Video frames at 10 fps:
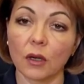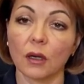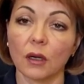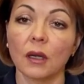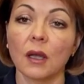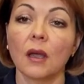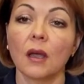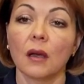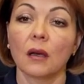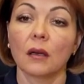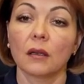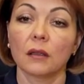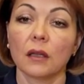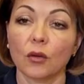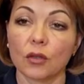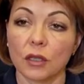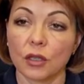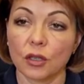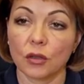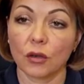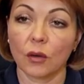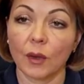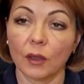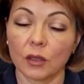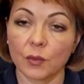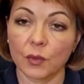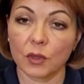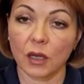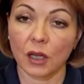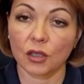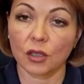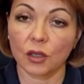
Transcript: destroying five defense points of the enemy,